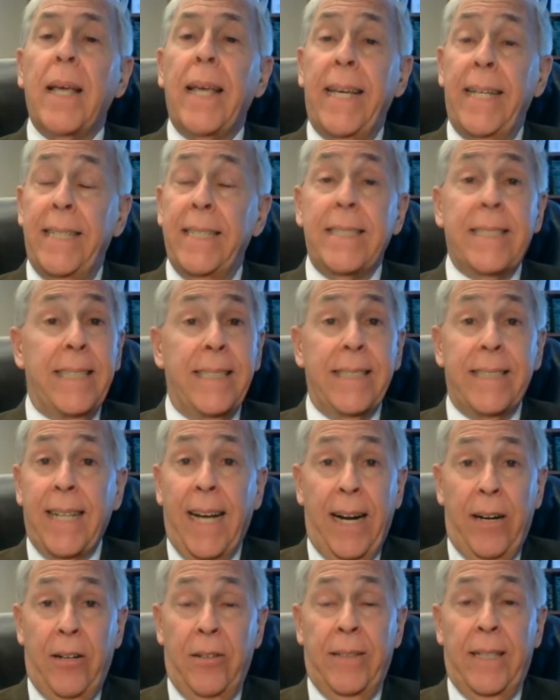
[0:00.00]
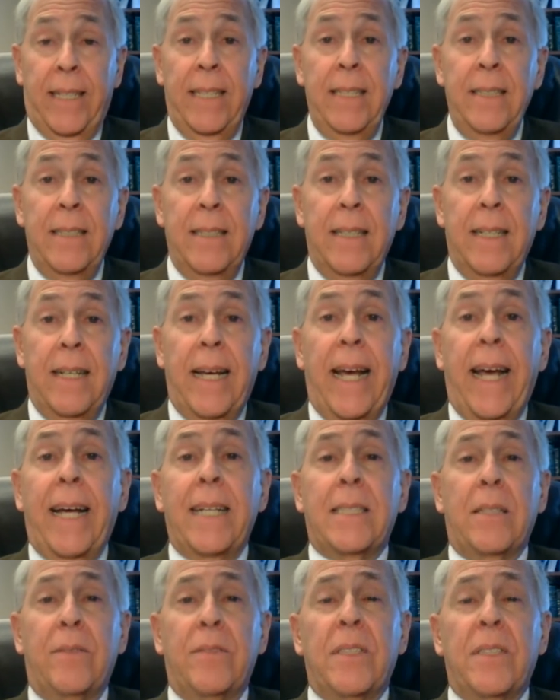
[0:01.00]
in its entirety
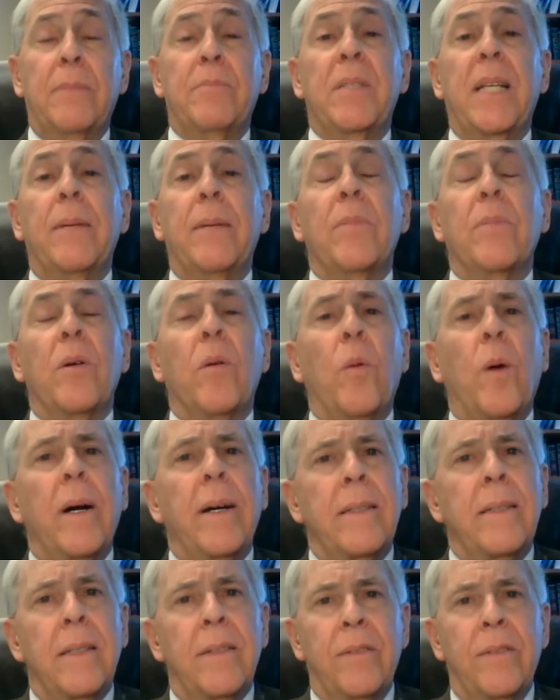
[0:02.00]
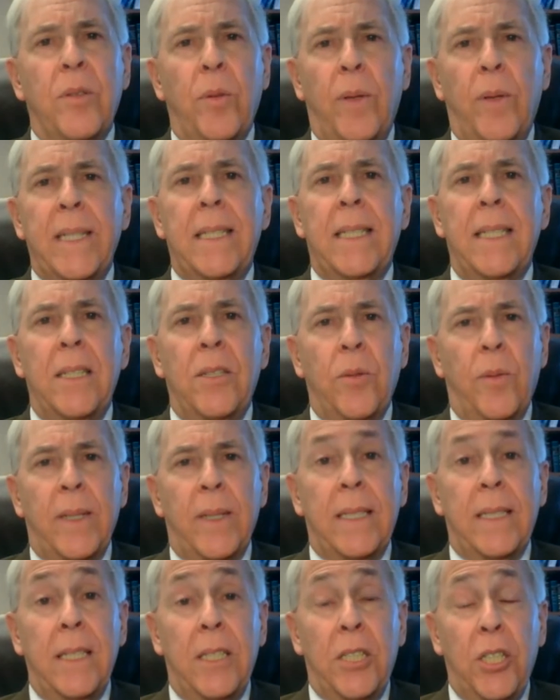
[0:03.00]
as of September 1 of
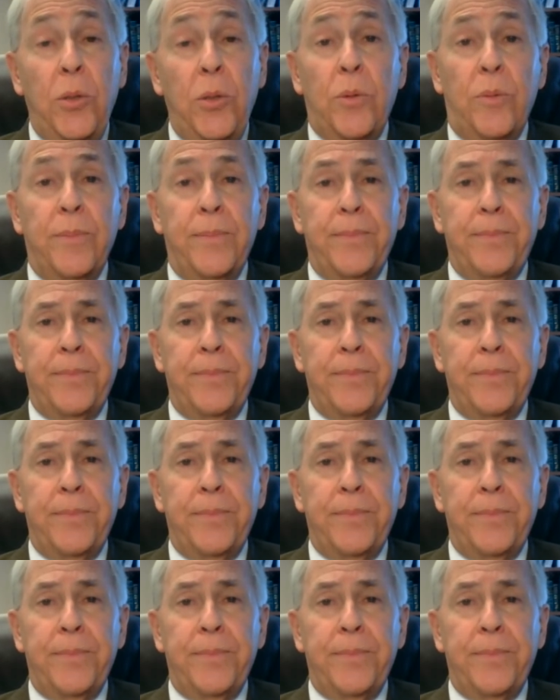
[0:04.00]
2022,